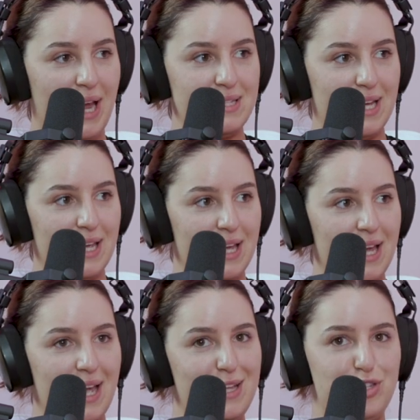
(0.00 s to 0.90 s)
painting
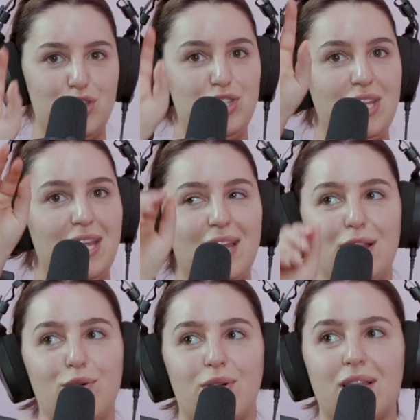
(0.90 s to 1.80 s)
is just sitting
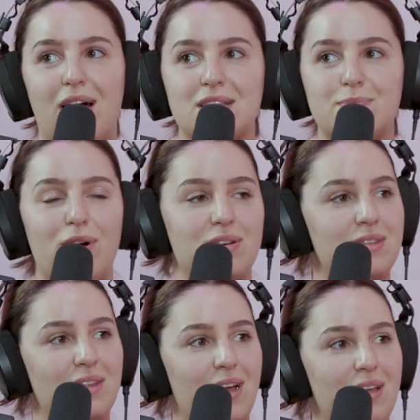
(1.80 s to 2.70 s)
in a little glass
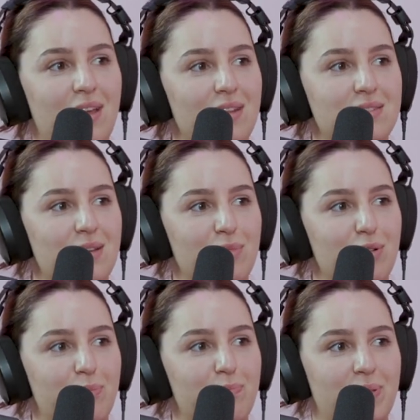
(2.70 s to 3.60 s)
box and like in some
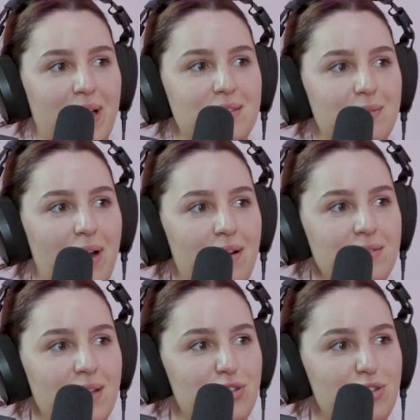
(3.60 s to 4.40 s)
little place in Paris.